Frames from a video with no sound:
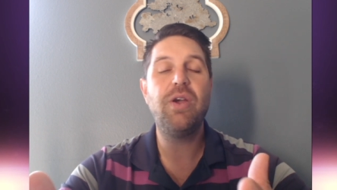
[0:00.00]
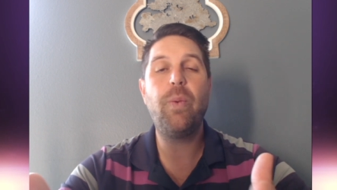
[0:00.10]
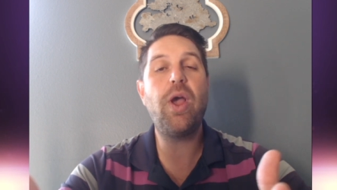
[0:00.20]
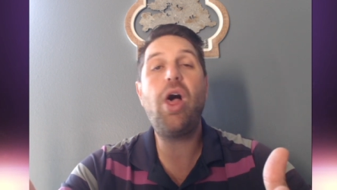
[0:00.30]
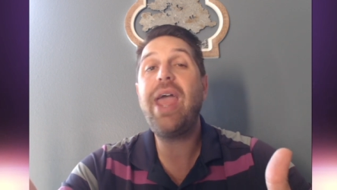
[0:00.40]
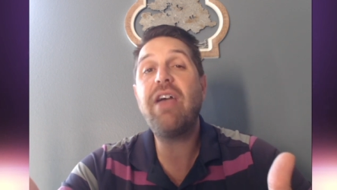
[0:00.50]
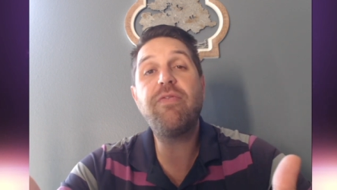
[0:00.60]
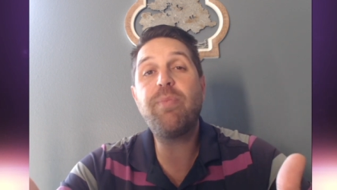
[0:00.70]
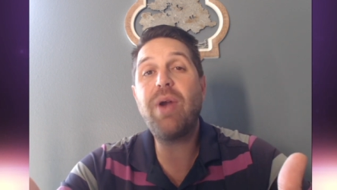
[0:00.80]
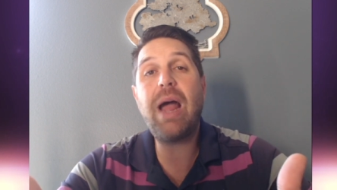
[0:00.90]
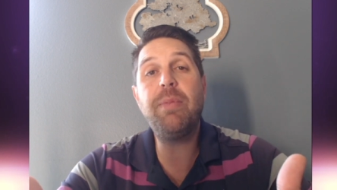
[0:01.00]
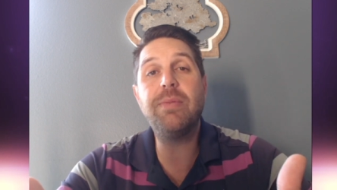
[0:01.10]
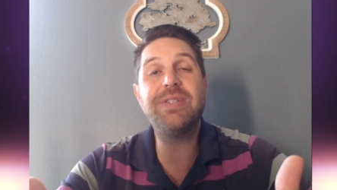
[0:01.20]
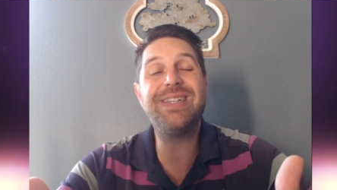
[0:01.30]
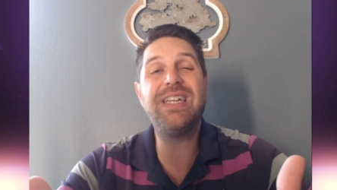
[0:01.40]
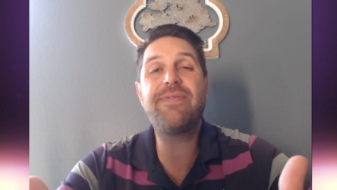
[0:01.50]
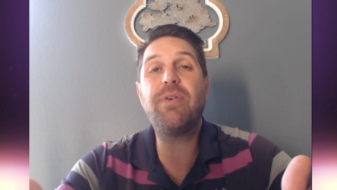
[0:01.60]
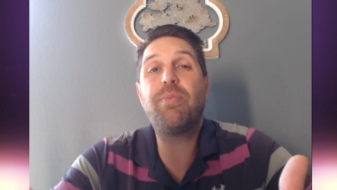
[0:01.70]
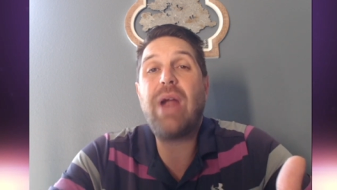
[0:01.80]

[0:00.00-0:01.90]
We all have problems and different